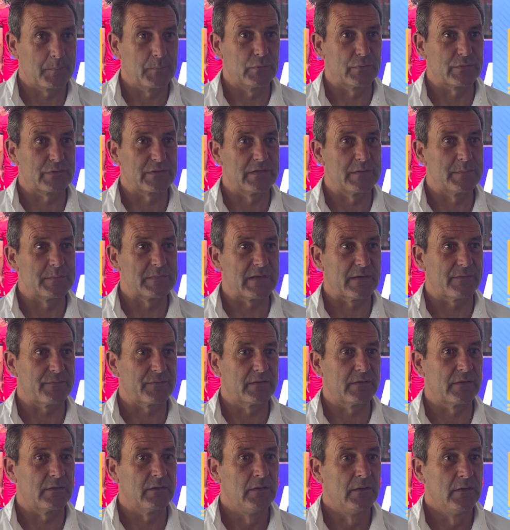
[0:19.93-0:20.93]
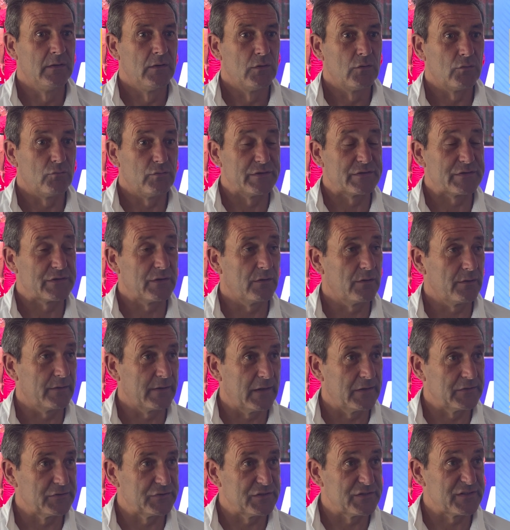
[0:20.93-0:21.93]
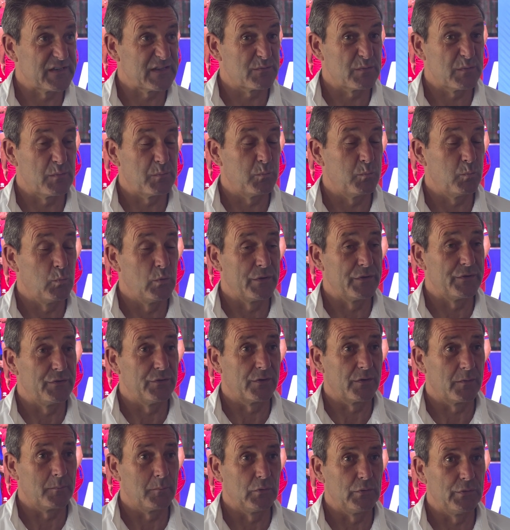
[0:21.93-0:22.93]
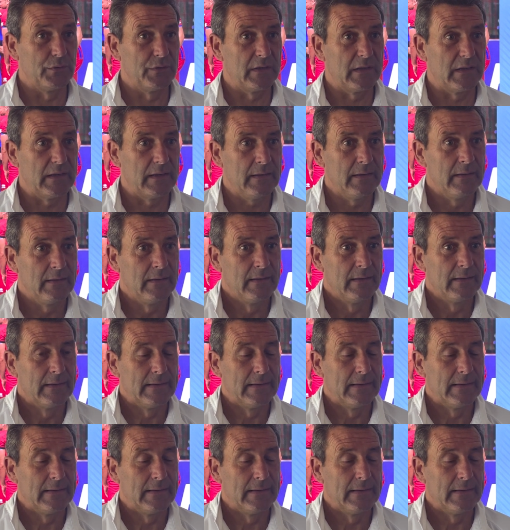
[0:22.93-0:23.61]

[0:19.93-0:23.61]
Both teams have to restart the engines as we would have done on Monday,